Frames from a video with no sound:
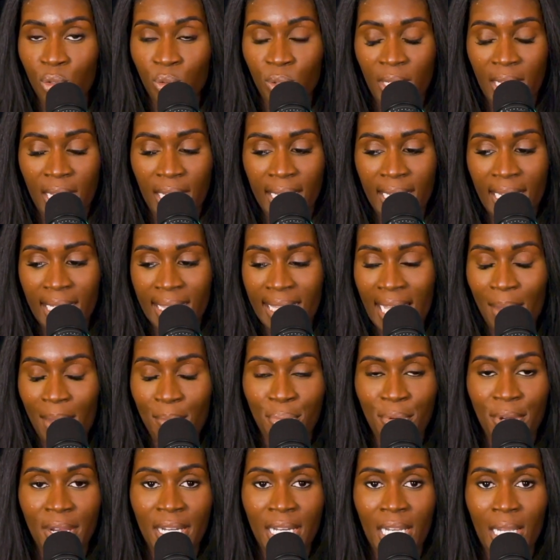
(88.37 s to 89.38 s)
You didn't get
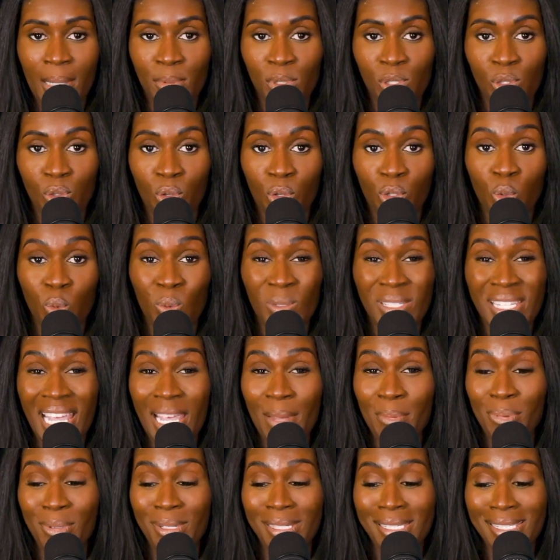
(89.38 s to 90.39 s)
that brand name store. You was
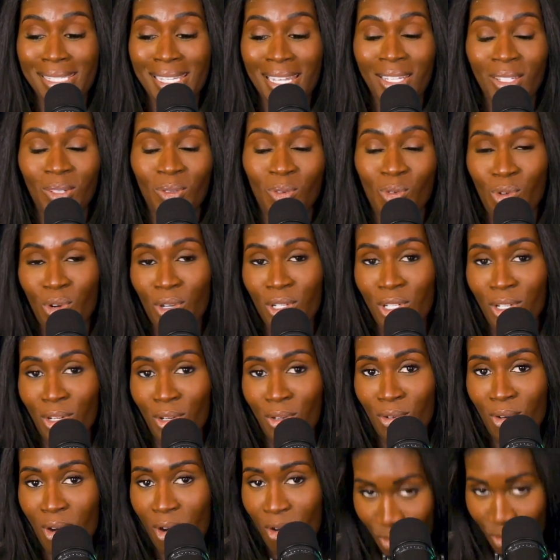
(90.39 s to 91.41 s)
able to sell it on
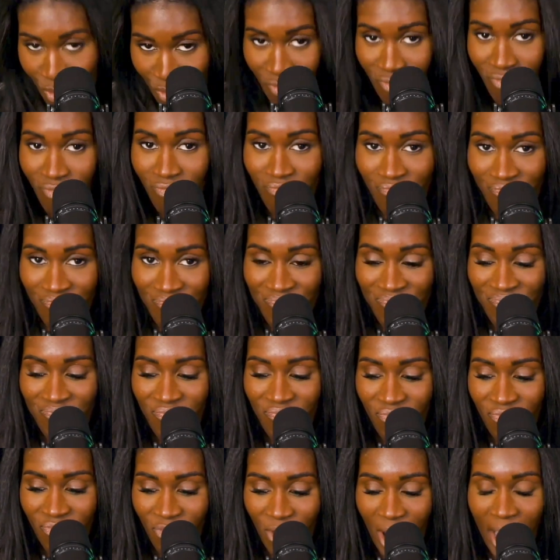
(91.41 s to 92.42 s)
your own,
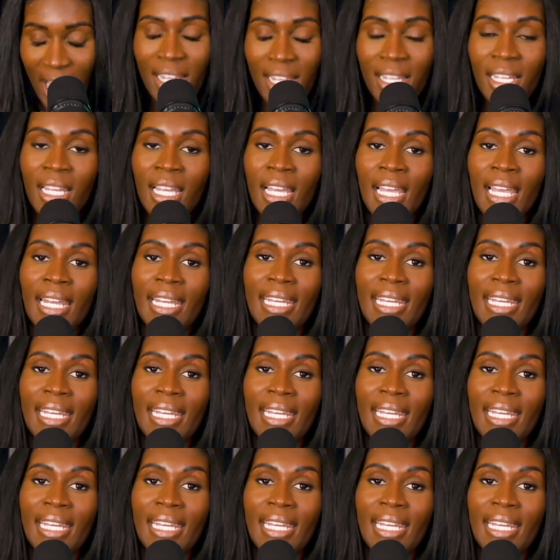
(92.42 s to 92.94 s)
right?